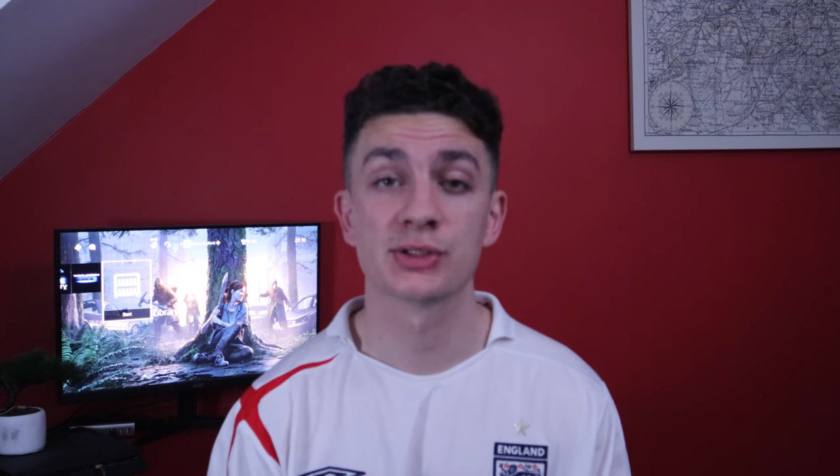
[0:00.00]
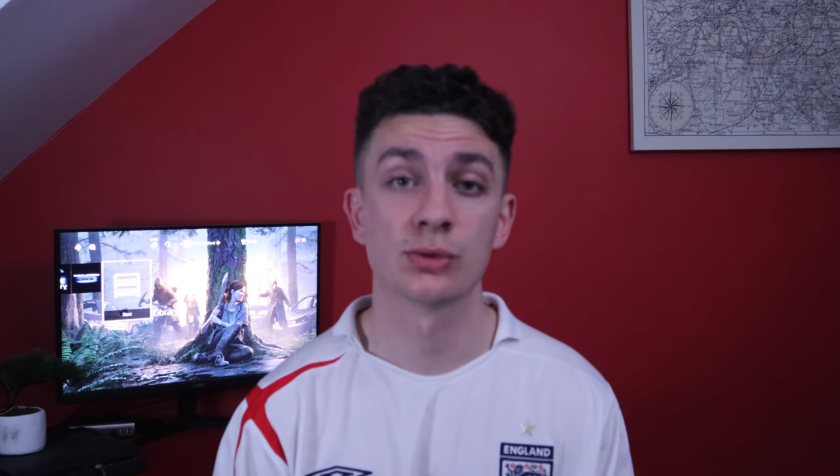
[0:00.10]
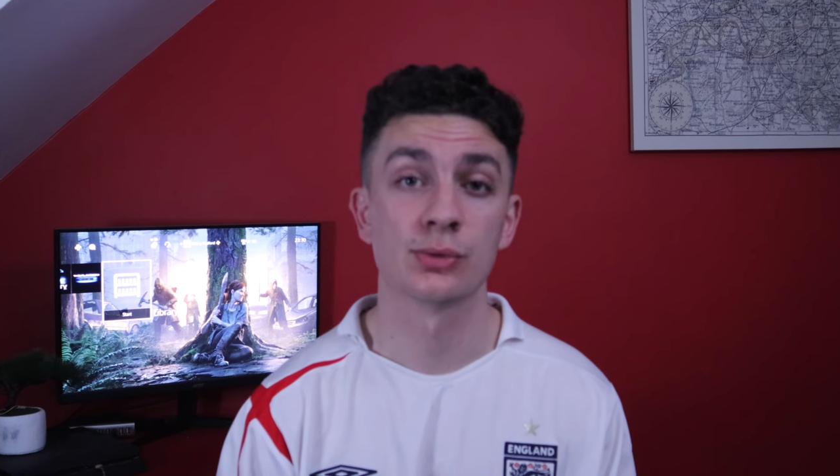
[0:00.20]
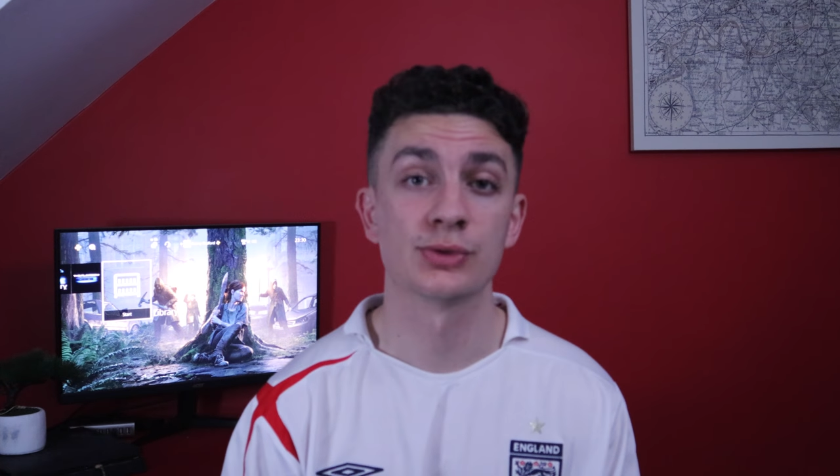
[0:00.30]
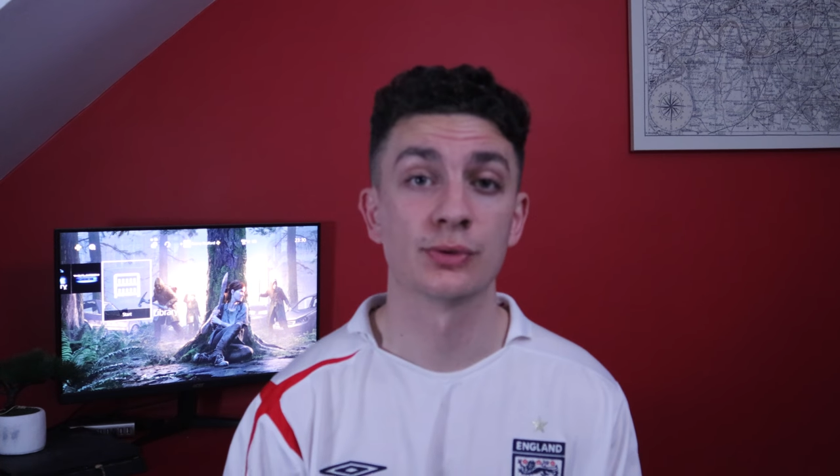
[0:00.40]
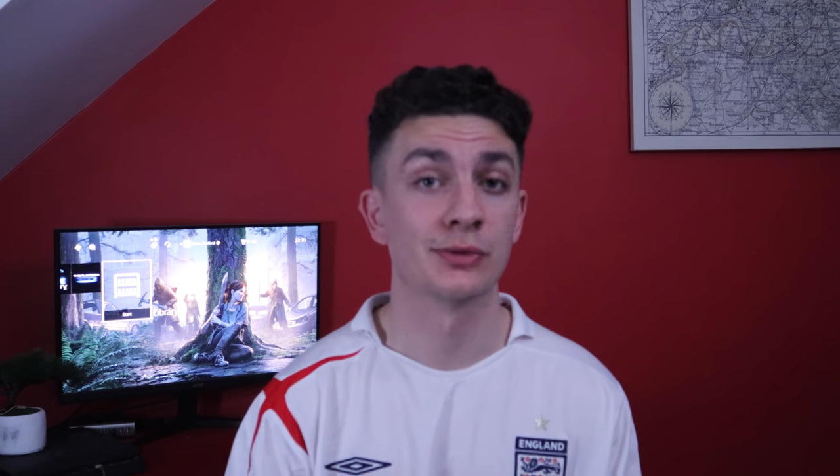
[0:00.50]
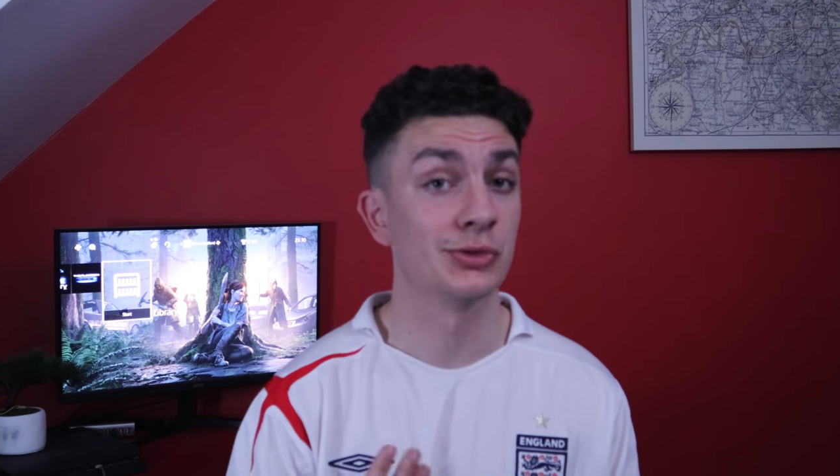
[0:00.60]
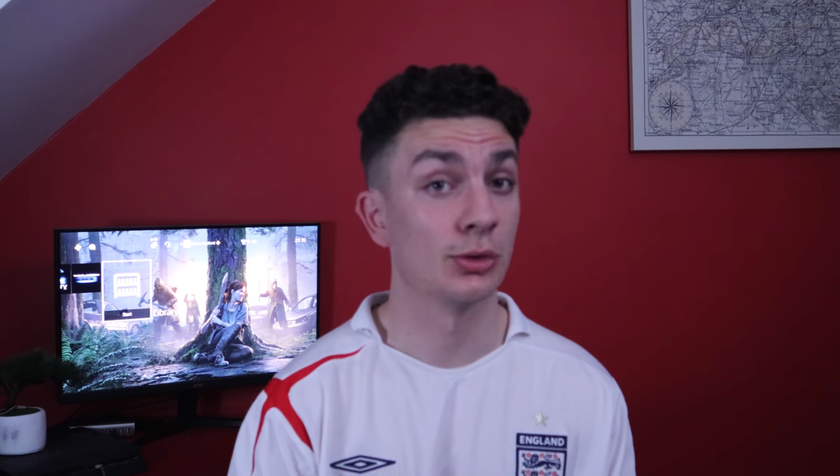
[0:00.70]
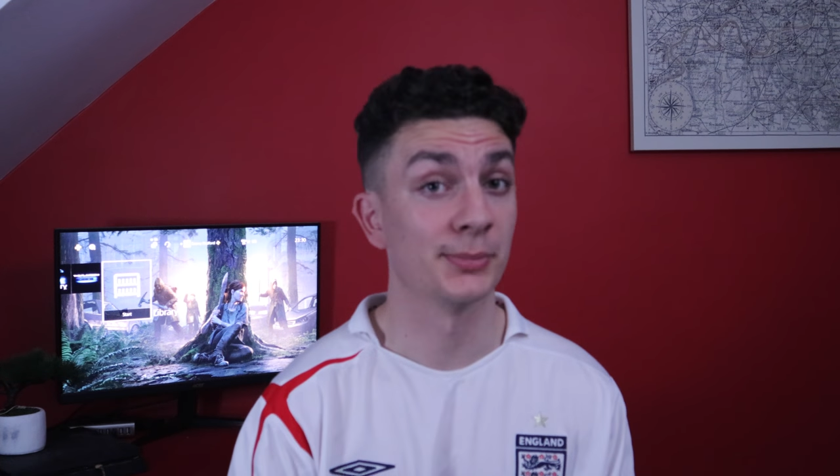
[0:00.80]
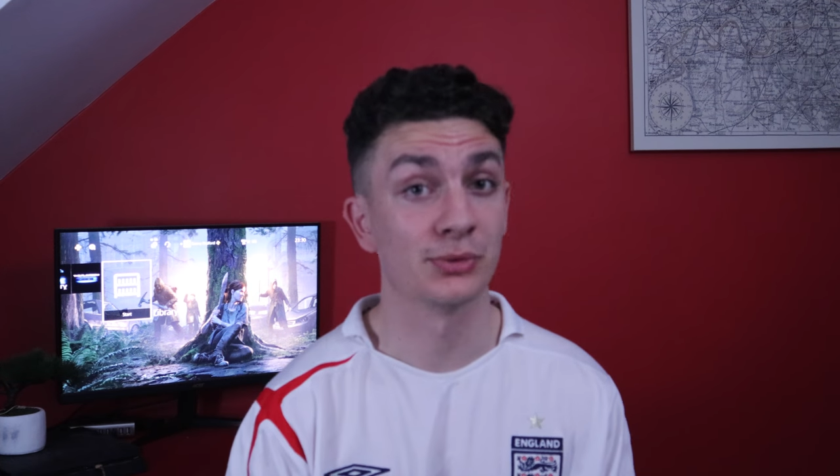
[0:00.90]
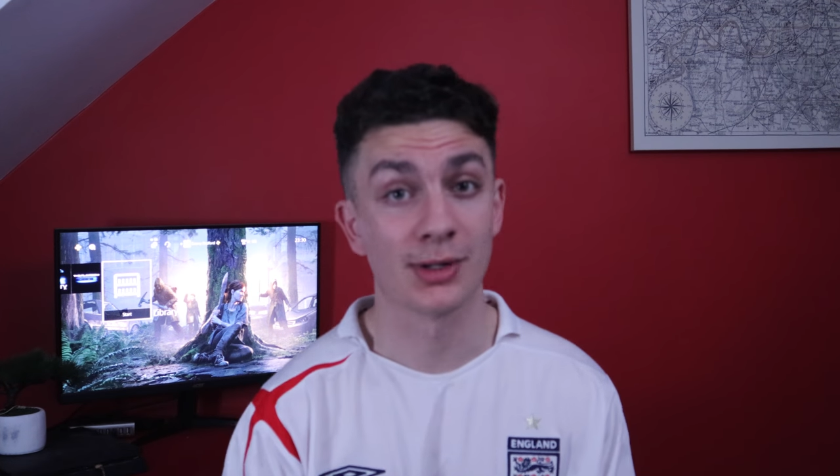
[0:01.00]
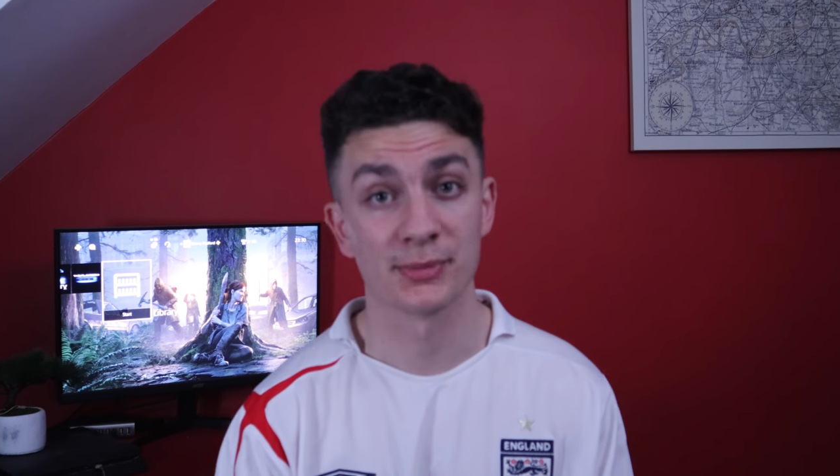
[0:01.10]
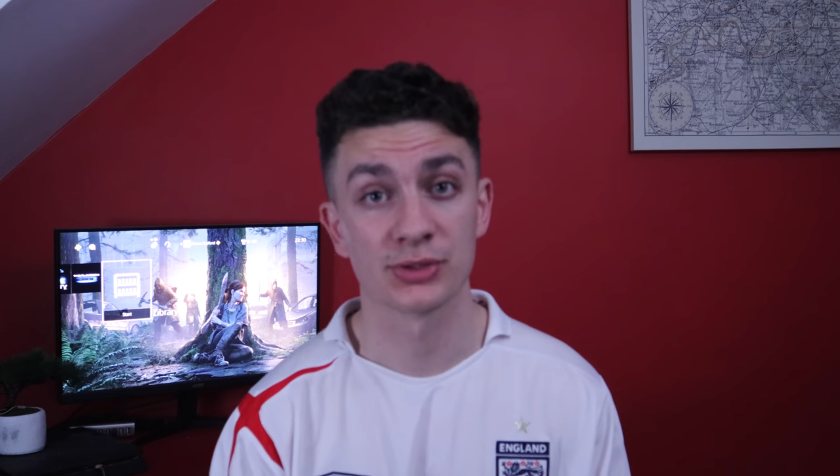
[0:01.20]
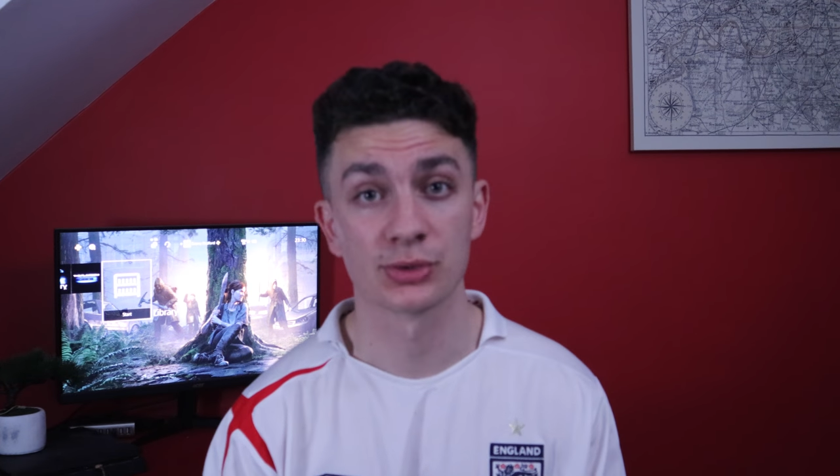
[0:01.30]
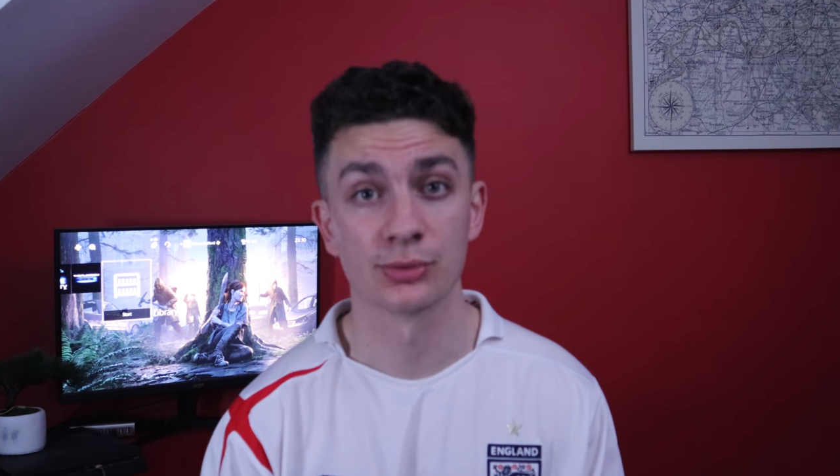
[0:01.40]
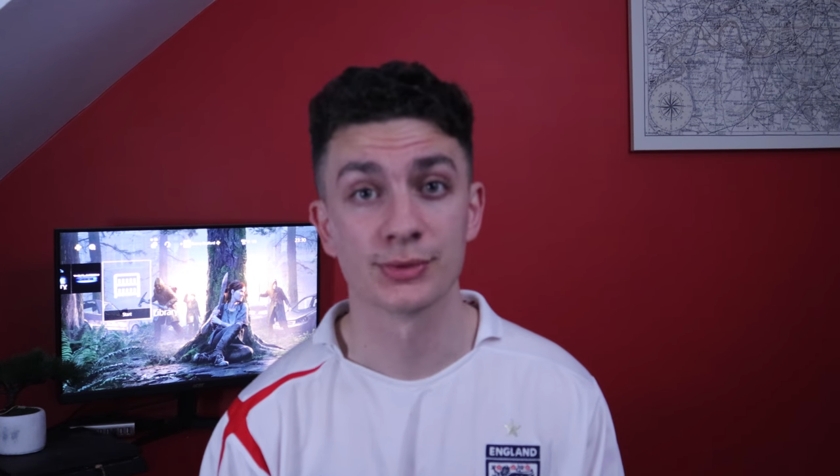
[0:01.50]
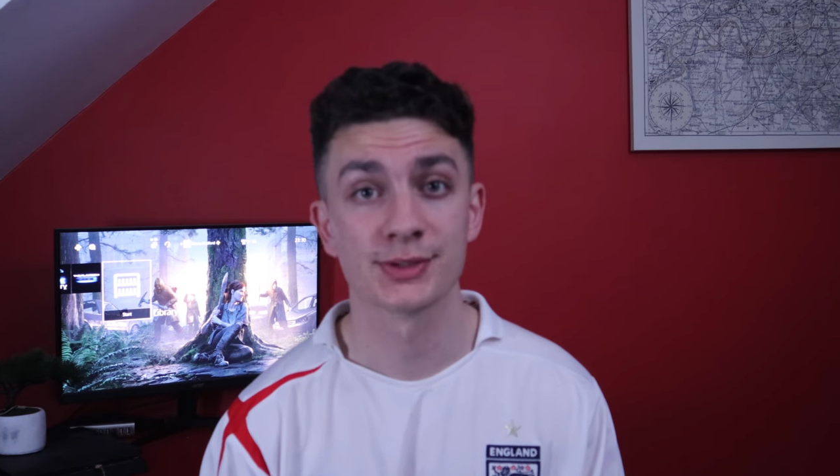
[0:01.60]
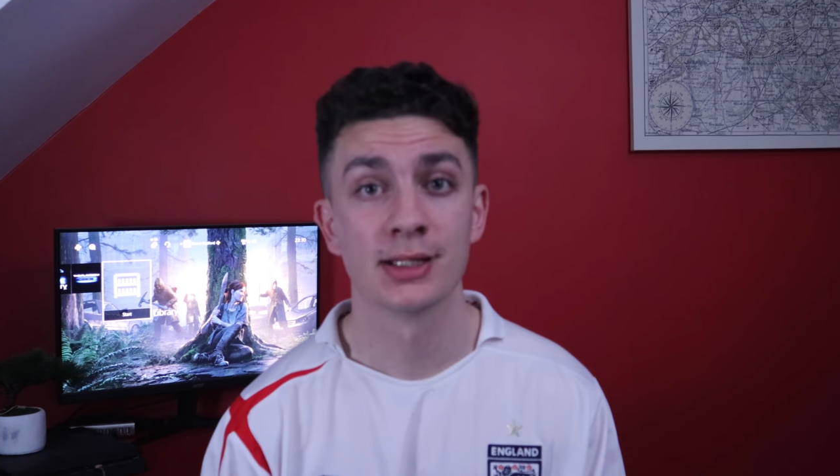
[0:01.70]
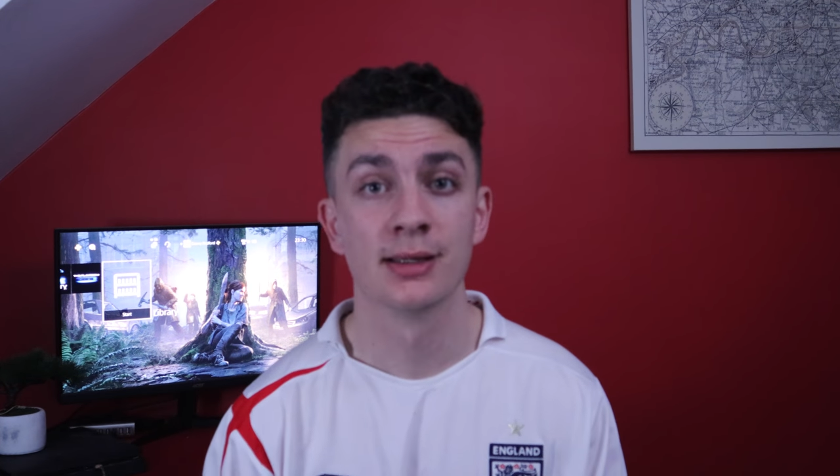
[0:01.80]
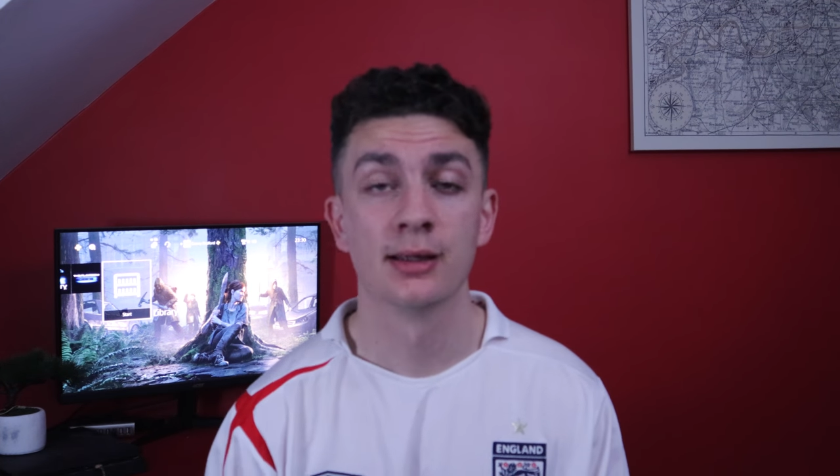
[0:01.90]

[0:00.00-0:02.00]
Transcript: schools or the top grammar schools